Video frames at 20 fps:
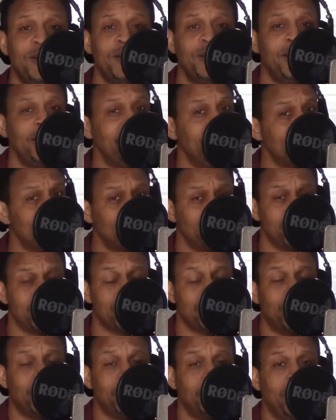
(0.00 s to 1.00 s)
That's what it's
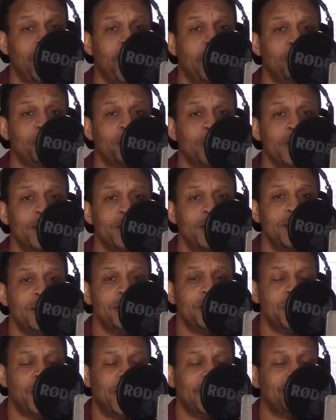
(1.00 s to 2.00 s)
all about. So
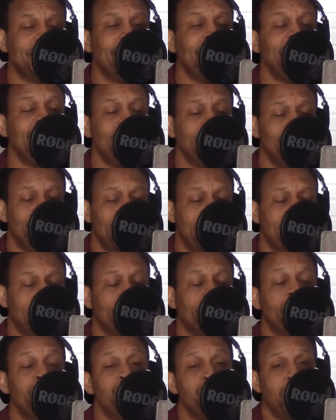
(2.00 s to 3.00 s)
I thank you and I
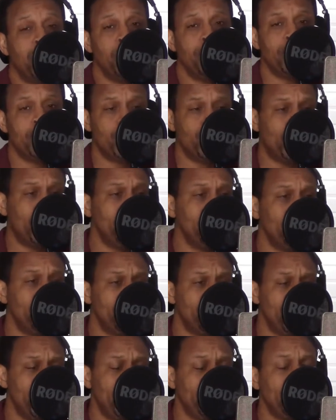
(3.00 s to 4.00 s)
appreciate you for joining me
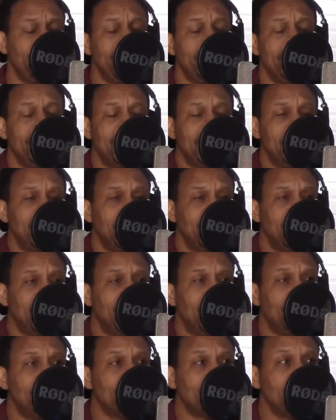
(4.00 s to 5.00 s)
today.
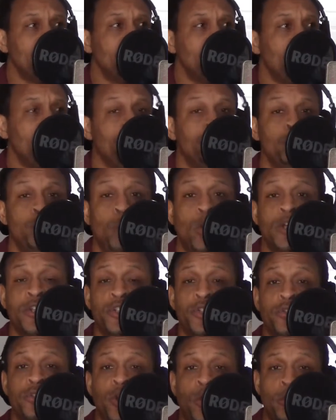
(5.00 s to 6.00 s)
If you want to
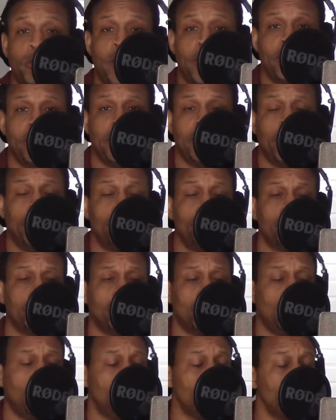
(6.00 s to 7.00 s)
donate and help with the
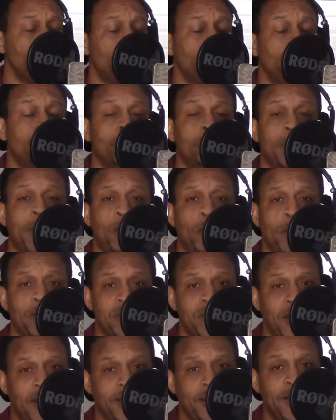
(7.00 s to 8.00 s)
cause, you can go to my
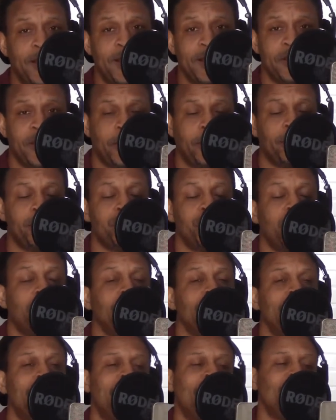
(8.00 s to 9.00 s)
website,
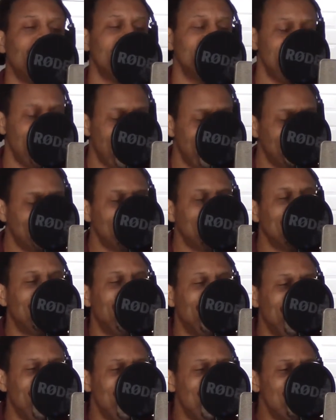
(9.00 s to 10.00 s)

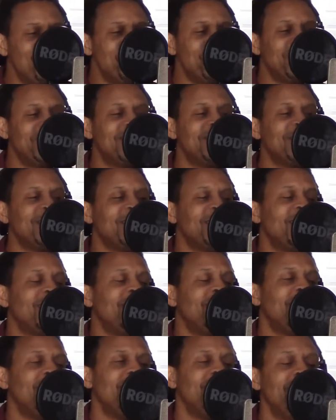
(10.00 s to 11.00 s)
terenceyoungnow.com,
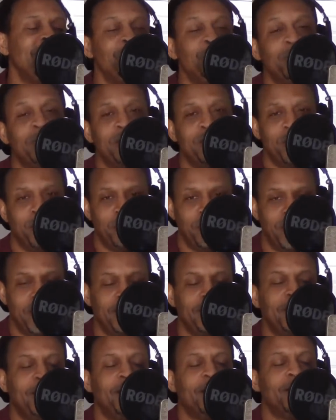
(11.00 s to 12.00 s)
and you can donate there.